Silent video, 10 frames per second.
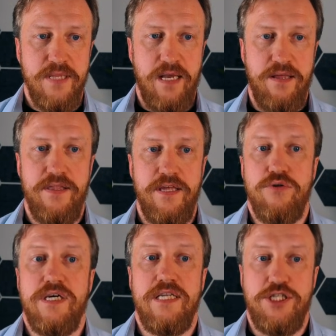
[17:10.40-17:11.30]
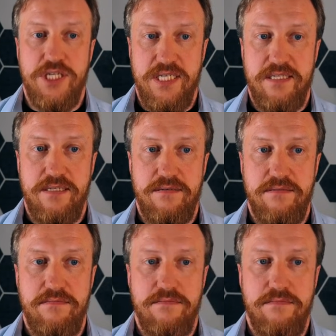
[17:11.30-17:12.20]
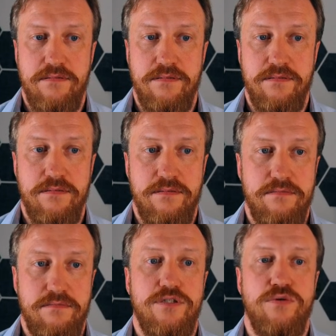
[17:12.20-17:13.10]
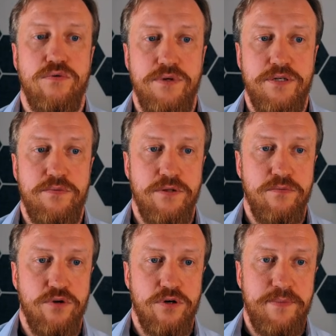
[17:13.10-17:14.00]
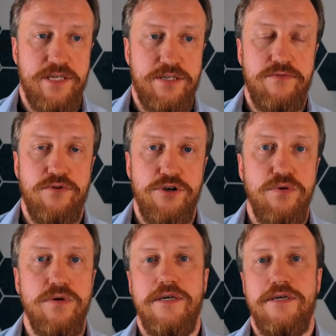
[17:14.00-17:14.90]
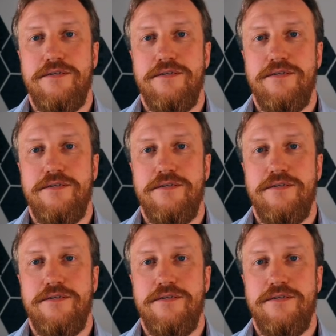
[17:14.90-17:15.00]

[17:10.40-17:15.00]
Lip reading: and then you can adjust it so it will work better for you